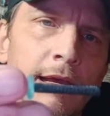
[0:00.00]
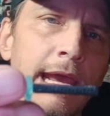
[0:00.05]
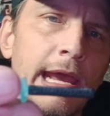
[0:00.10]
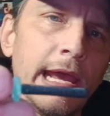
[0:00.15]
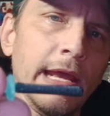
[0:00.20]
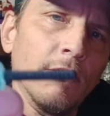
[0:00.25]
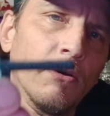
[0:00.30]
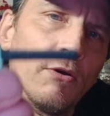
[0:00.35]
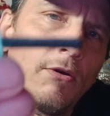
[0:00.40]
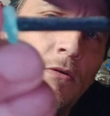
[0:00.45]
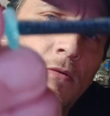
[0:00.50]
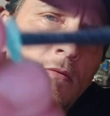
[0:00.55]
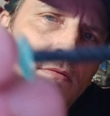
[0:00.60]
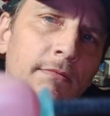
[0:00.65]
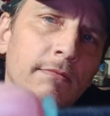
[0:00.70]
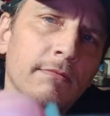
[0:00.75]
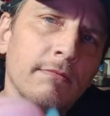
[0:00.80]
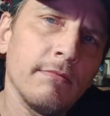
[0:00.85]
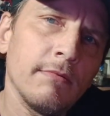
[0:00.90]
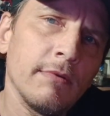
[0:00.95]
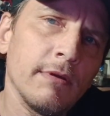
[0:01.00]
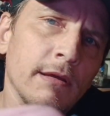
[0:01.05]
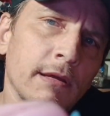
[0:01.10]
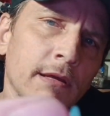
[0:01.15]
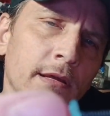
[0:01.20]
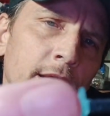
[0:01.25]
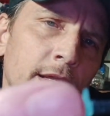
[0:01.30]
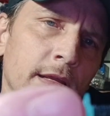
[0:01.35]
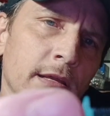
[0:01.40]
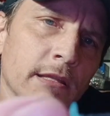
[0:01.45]
Handle.
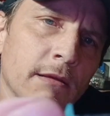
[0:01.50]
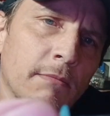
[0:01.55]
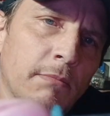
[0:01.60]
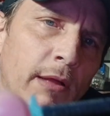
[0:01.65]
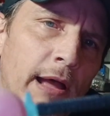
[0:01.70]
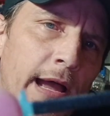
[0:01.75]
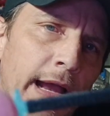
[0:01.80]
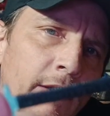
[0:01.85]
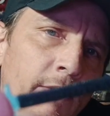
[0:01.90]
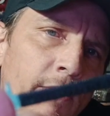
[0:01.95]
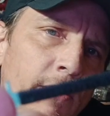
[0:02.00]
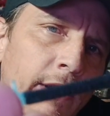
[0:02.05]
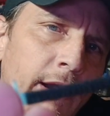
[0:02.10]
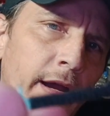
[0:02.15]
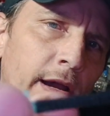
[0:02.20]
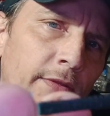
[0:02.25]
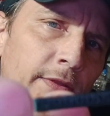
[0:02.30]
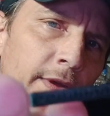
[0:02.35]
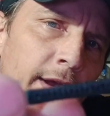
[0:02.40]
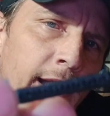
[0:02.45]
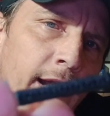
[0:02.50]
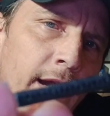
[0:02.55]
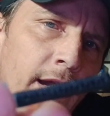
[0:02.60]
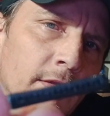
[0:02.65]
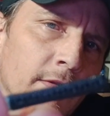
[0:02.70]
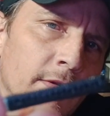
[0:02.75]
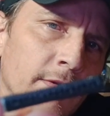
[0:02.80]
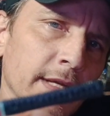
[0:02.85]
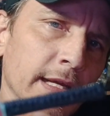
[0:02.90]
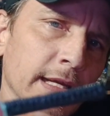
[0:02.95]
Black going on there.
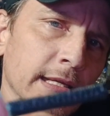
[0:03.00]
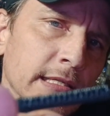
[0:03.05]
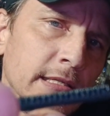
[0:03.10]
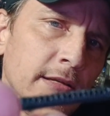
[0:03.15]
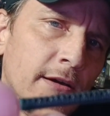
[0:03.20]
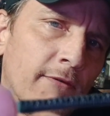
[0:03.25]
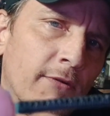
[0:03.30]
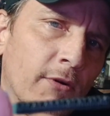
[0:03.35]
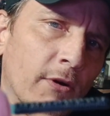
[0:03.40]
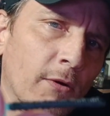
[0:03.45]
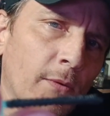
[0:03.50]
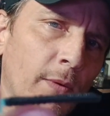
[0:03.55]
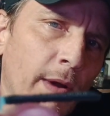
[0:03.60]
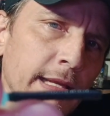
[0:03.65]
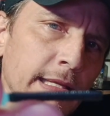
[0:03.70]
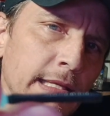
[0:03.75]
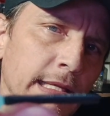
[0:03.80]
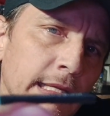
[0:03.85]
It's like silver or white